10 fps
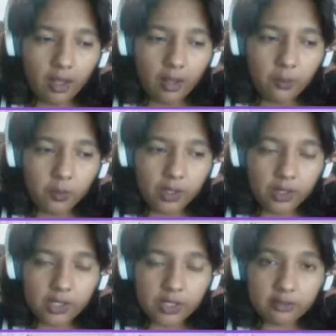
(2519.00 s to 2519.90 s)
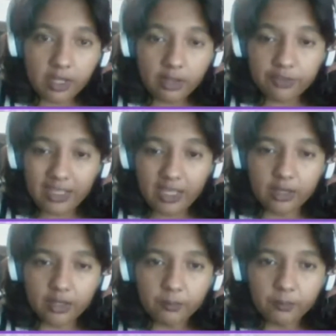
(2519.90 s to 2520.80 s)
were just getting
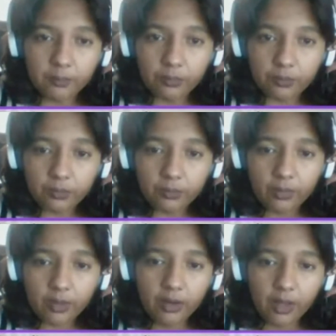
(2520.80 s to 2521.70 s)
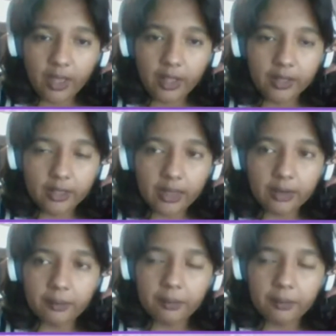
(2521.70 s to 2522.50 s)
fatigued. And